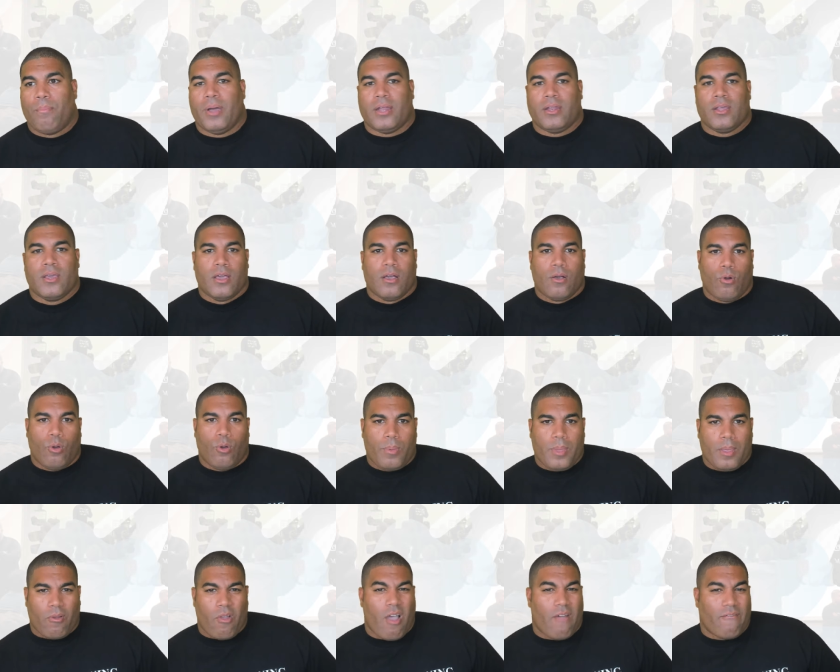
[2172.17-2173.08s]
But
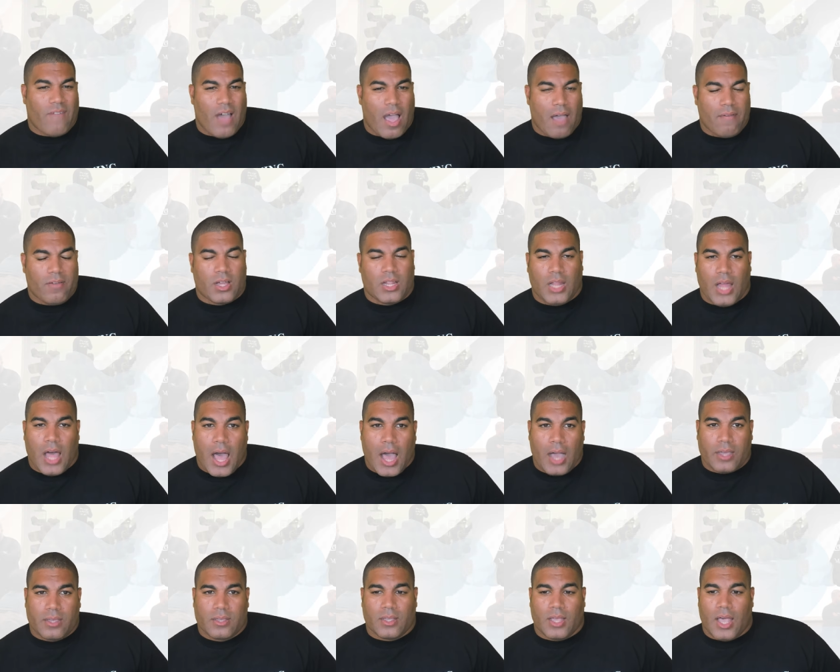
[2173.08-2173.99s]
we'll be around 5
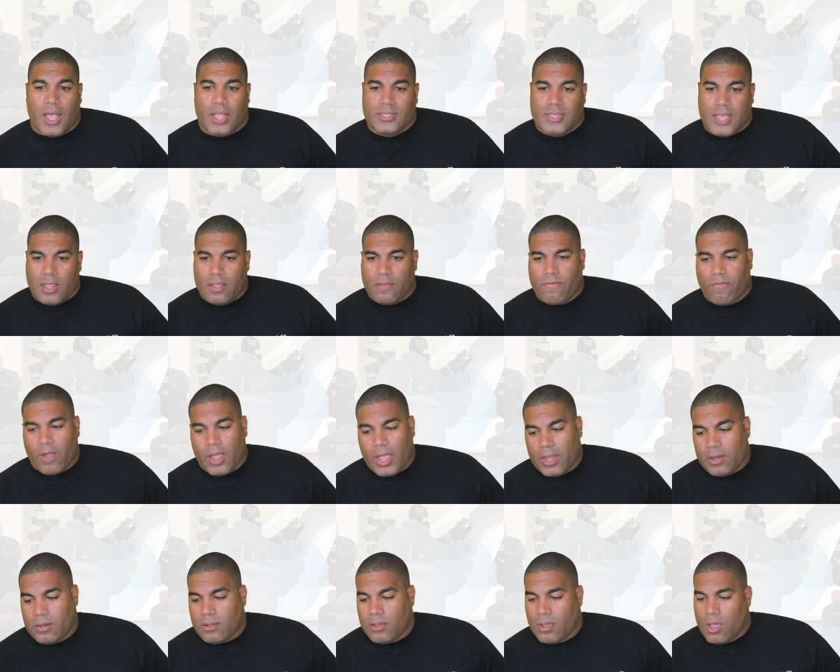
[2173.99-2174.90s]
o'clock. Uh, tell a
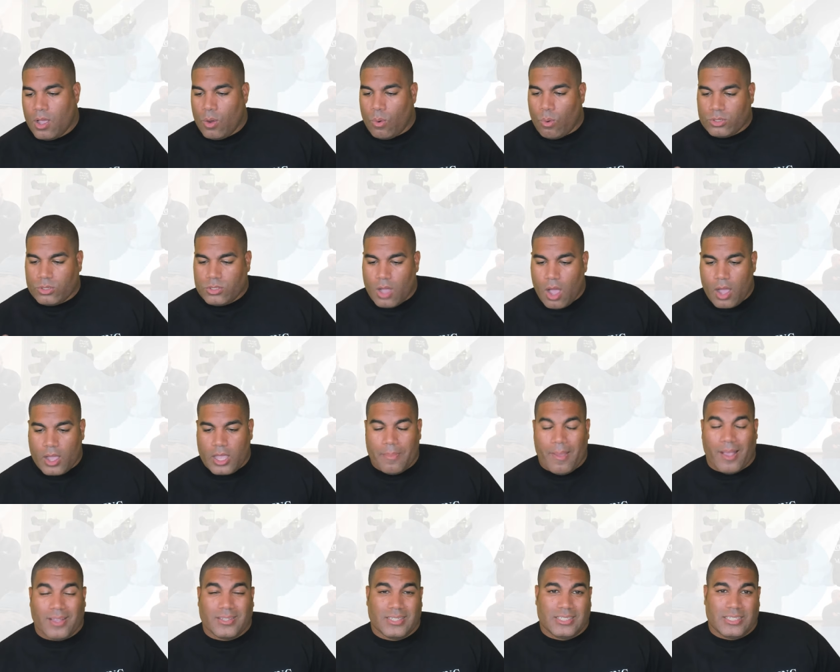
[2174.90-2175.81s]
friend. We're talking
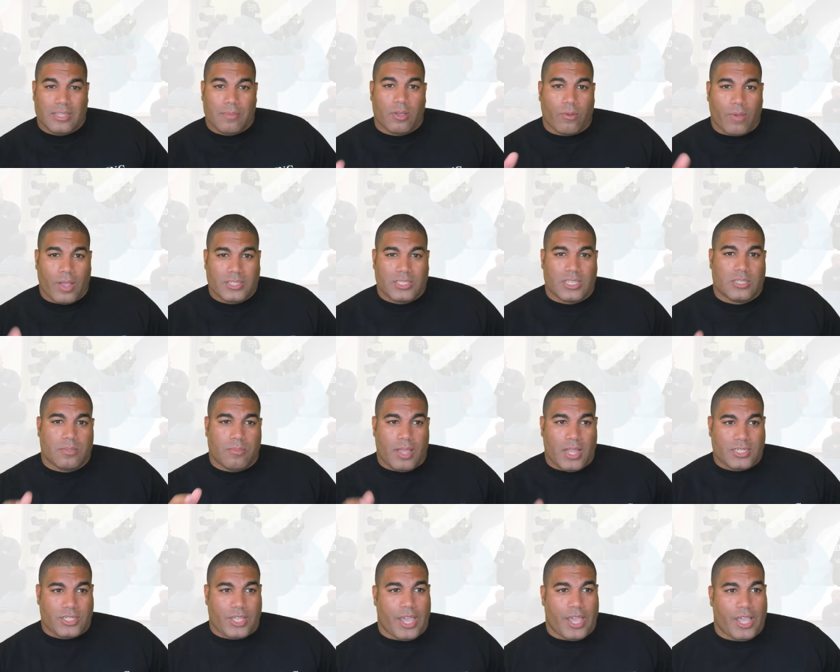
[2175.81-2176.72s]
about systemic racism
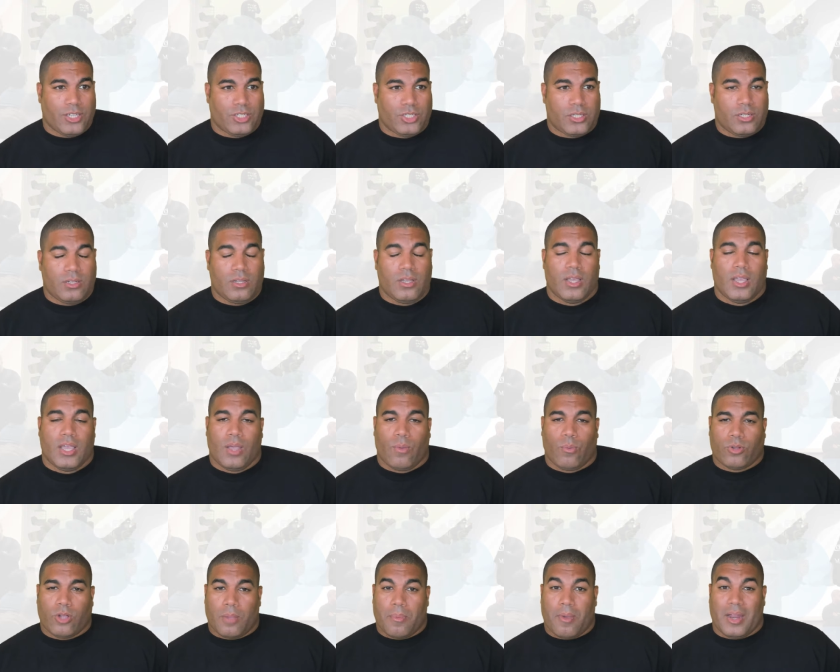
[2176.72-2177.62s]
in education.
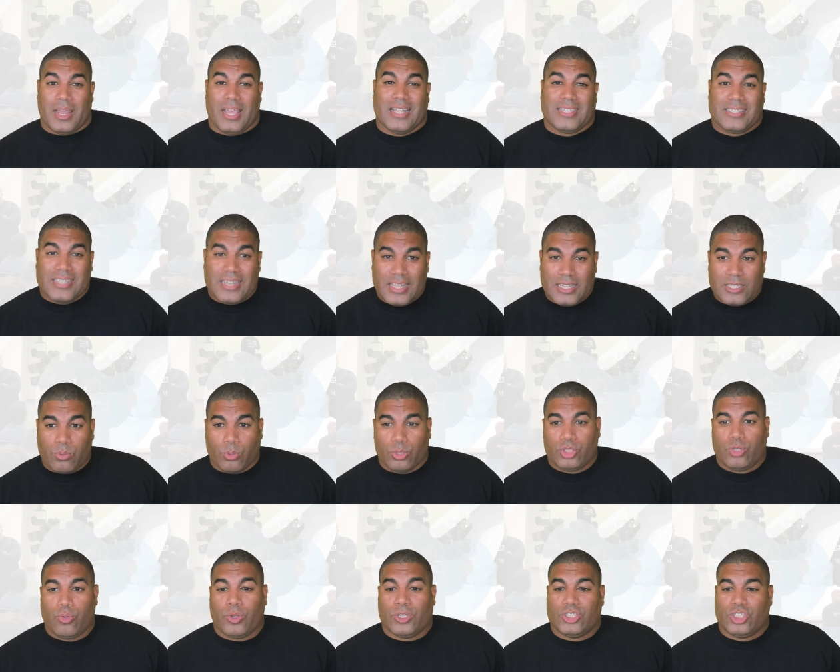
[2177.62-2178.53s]
We're talking about incidents. We're
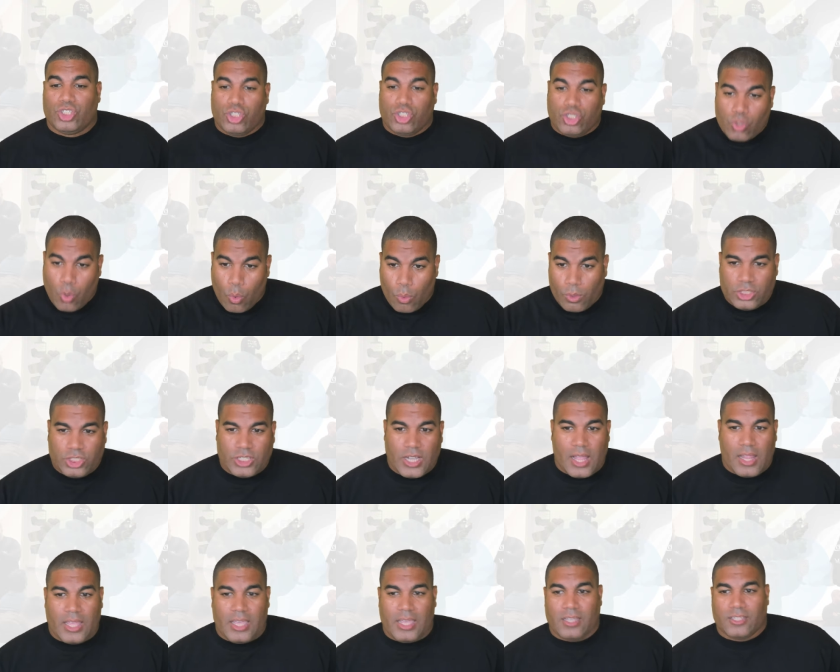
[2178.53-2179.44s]
doing story
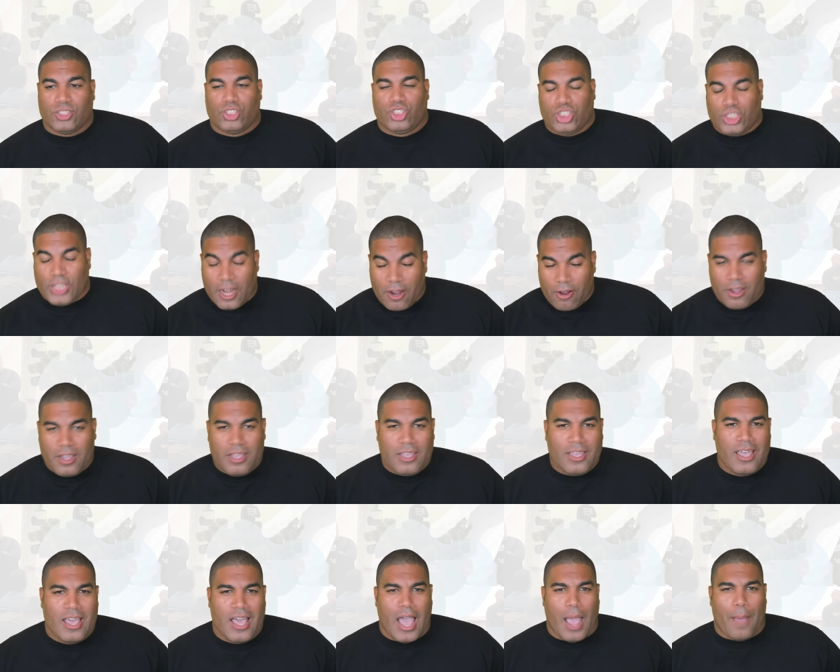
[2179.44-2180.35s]
sharing.
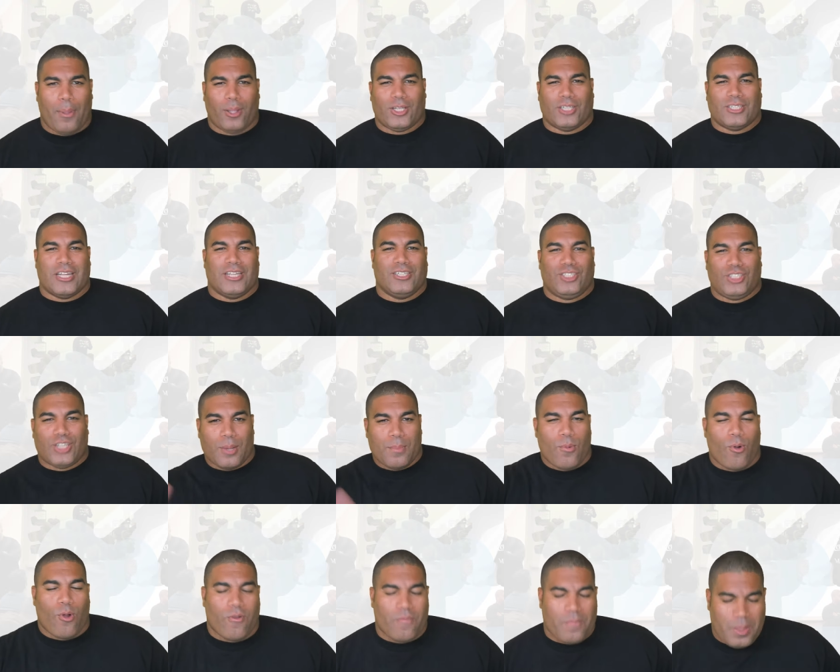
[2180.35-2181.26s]
I apologize I didn't share
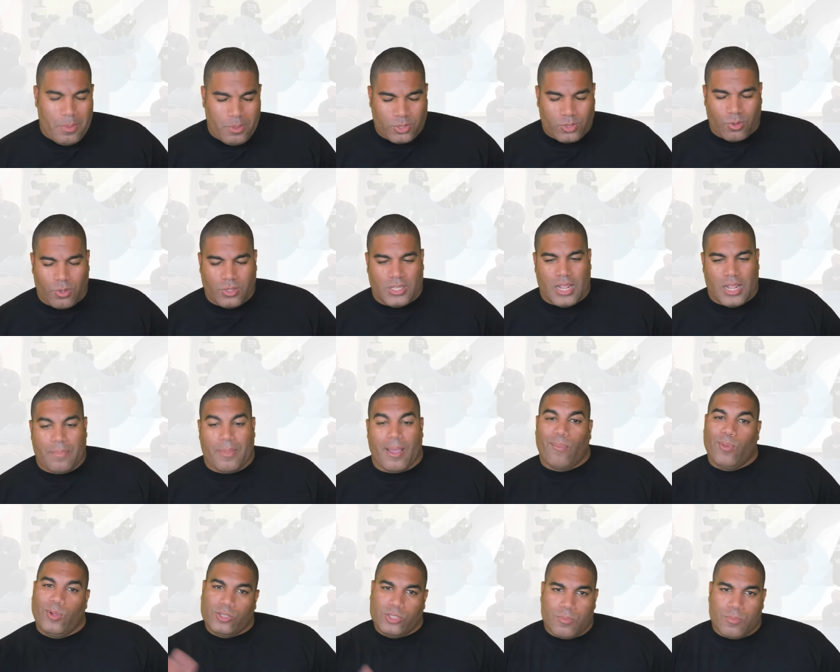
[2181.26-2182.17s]
more people's stories today, but
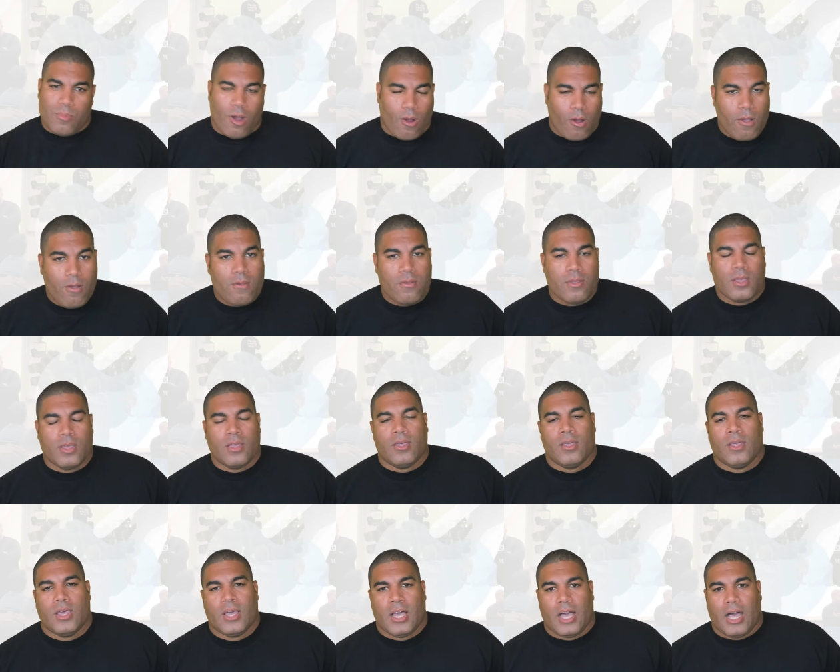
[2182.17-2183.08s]
I will tomorrow
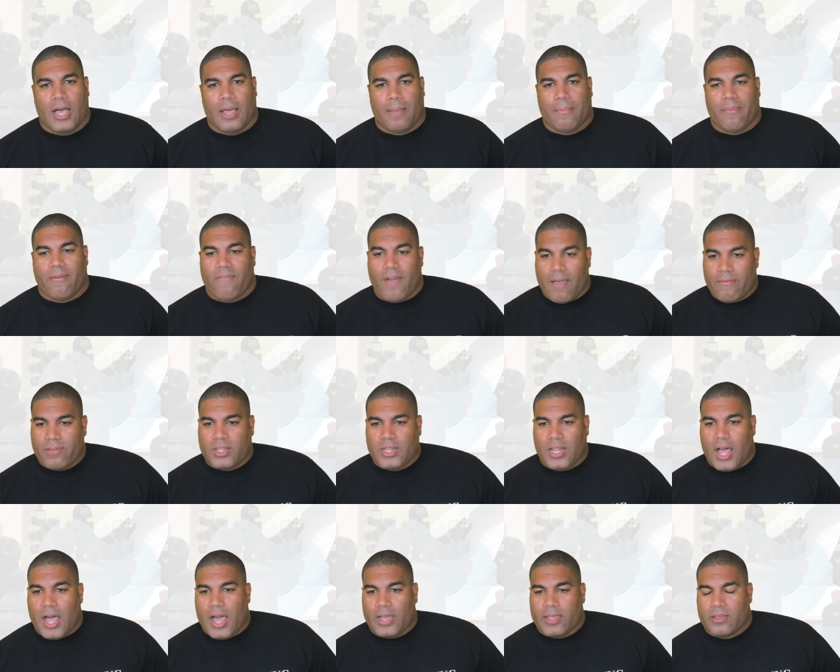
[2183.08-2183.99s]
um, at 5
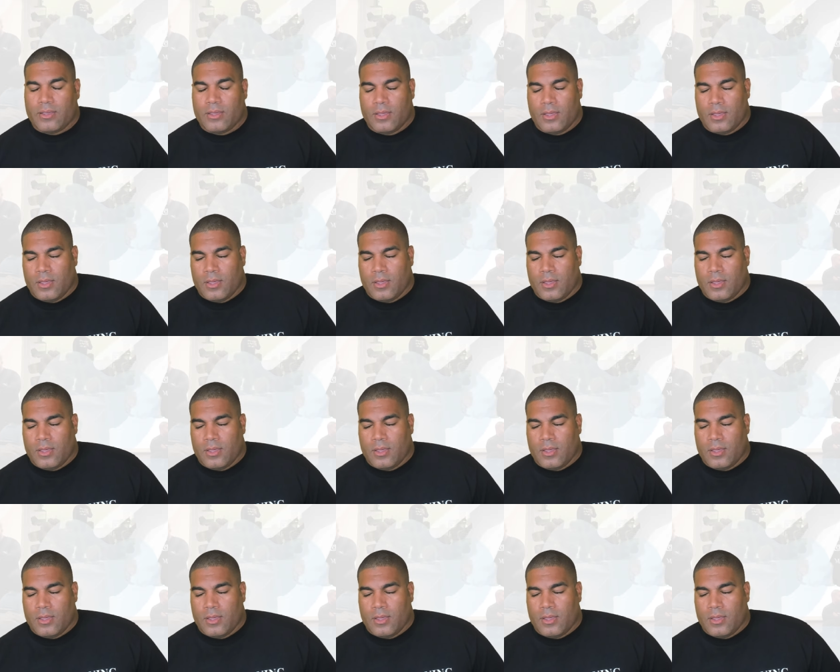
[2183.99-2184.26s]
o'clock.